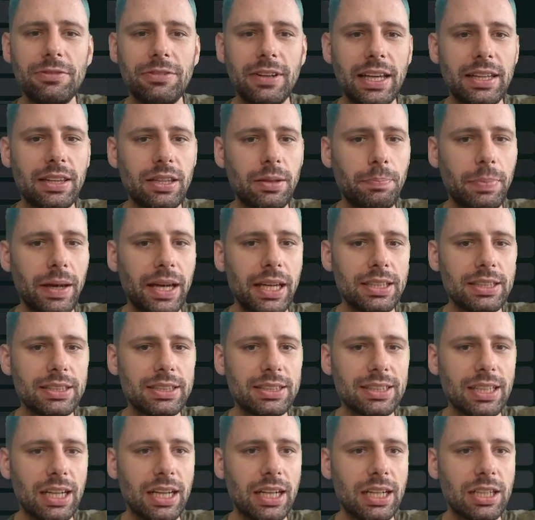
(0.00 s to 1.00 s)
And the
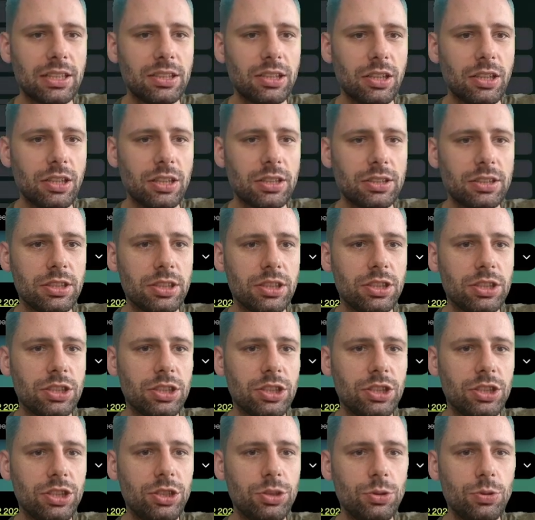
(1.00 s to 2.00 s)
bets are on
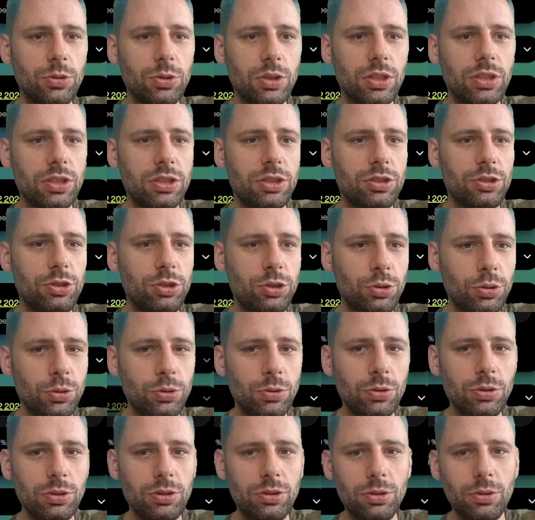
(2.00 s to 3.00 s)

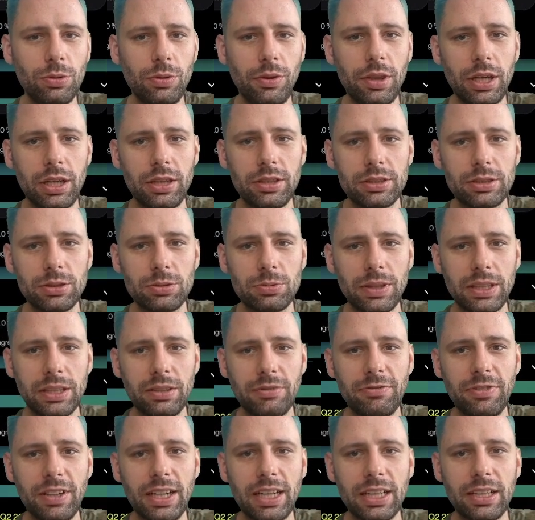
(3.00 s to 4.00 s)
Q2
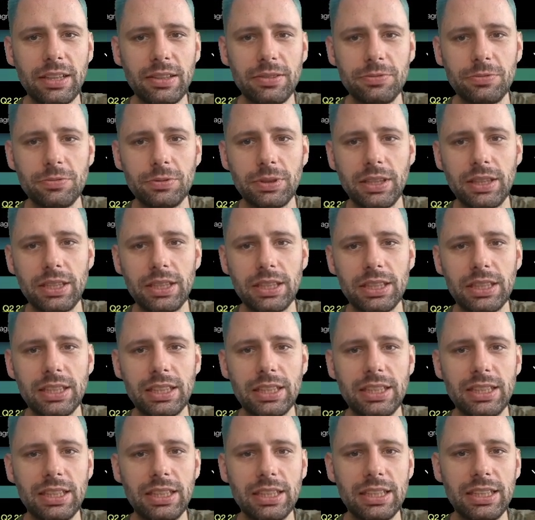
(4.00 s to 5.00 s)
2025 with the
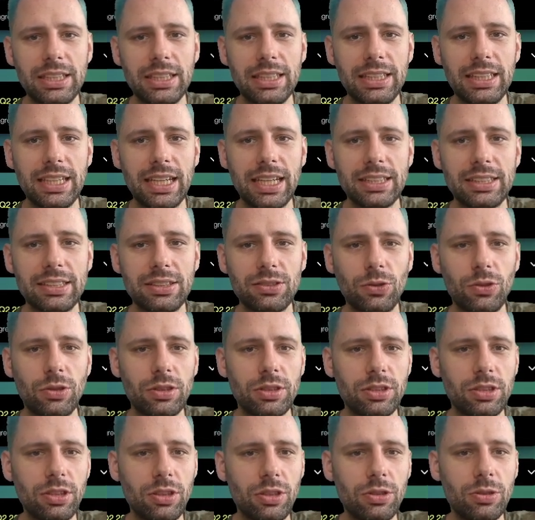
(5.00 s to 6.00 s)
yes or
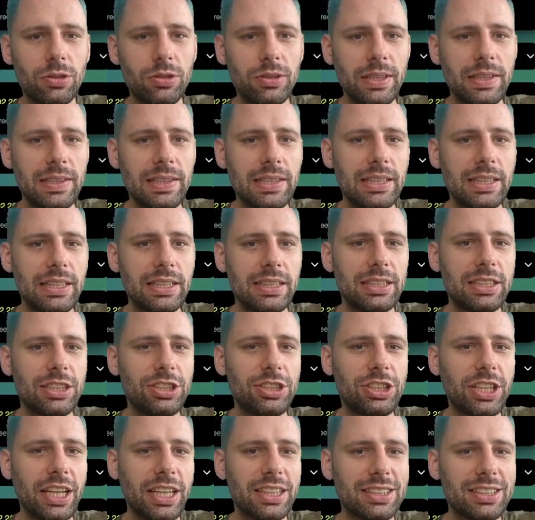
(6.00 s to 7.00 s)
no. The
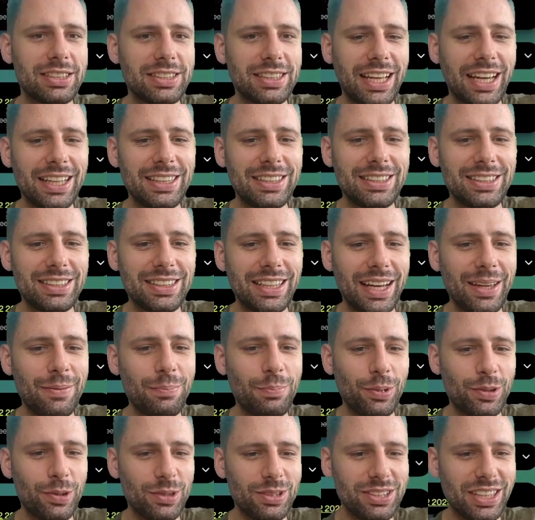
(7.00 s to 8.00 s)
chance is
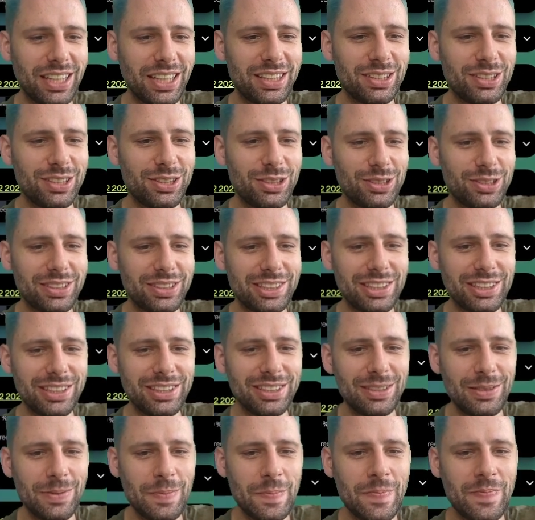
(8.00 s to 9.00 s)
99%
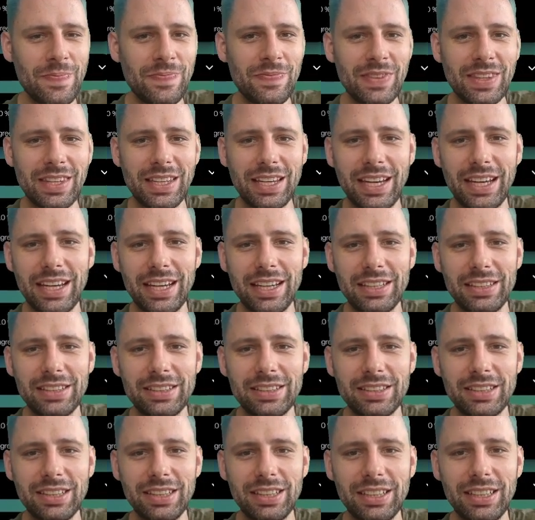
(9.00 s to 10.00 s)
currently.
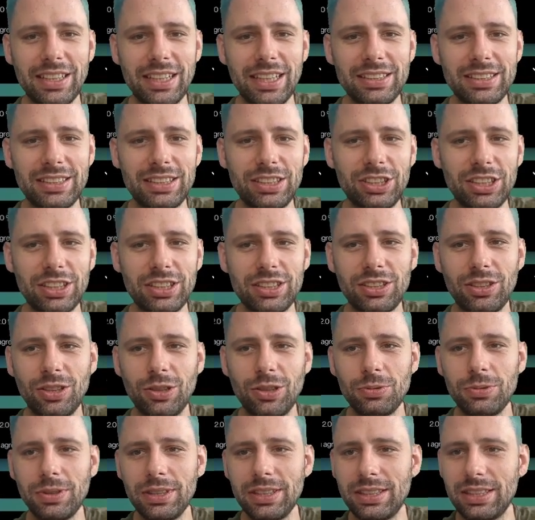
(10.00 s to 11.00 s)
And let's just go
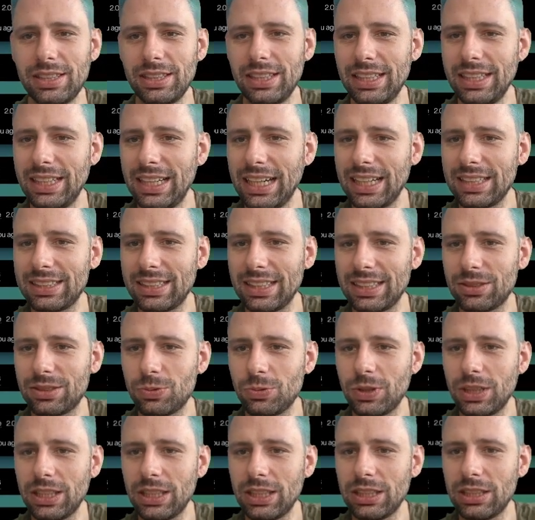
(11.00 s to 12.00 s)
with yes as
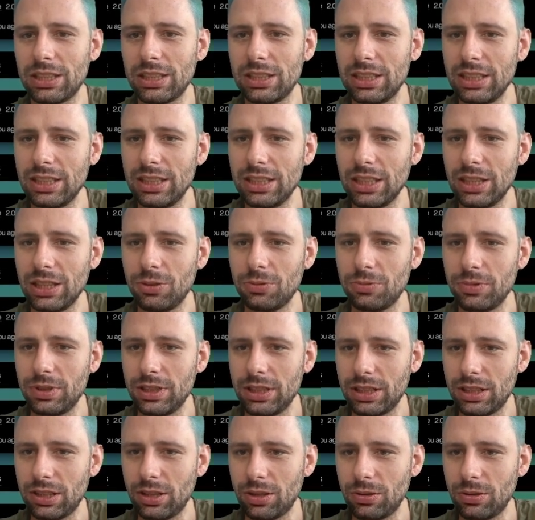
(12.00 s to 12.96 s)
well. We go